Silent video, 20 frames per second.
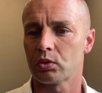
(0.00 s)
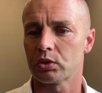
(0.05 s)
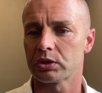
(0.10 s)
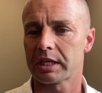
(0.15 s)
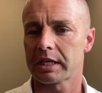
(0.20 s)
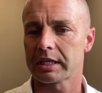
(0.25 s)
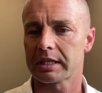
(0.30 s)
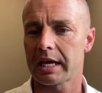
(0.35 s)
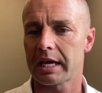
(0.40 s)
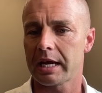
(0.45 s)
We'll
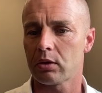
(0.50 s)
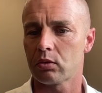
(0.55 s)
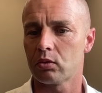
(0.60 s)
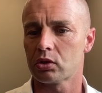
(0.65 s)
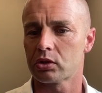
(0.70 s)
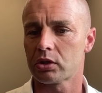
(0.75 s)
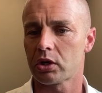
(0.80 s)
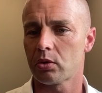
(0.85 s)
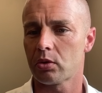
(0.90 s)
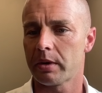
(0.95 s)
take that.
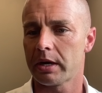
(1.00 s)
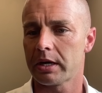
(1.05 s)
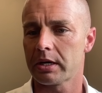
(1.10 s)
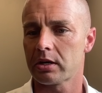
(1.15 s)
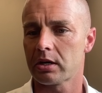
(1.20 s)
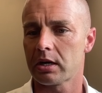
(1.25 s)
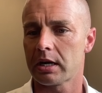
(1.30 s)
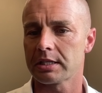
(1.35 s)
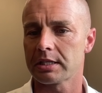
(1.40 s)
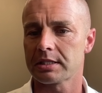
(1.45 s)
We'll grow
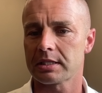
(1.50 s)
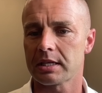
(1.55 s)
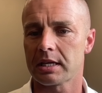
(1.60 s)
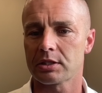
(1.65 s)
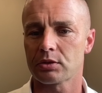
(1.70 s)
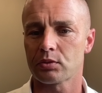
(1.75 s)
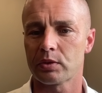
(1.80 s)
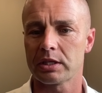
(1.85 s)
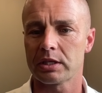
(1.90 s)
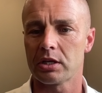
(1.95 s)
better
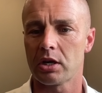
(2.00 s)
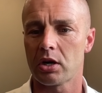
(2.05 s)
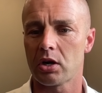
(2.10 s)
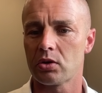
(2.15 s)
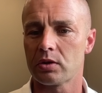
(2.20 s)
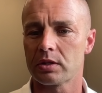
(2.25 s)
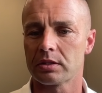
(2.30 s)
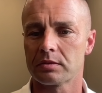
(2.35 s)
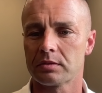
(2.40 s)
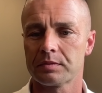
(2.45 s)
as we
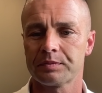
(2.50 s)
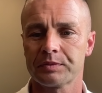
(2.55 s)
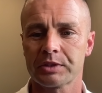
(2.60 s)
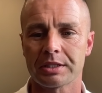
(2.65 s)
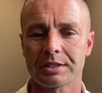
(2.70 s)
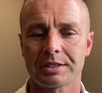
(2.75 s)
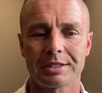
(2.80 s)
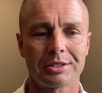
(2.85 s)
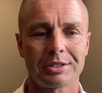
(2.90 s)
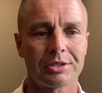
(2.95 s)
go and
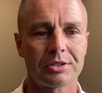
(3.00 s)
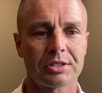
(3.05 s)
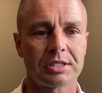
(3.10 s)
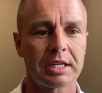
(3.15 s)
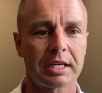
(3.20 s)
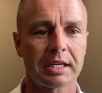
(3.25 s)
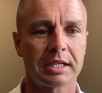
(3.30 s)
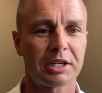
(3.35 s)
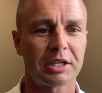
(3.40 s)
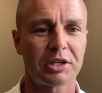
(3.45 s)
continue to
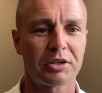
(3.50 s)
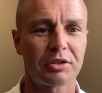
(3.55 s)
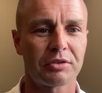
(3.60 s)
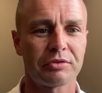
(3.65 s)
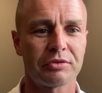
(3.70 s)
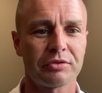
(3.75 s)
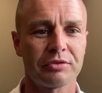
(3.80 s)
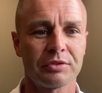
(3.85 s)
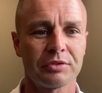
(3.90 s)
take care of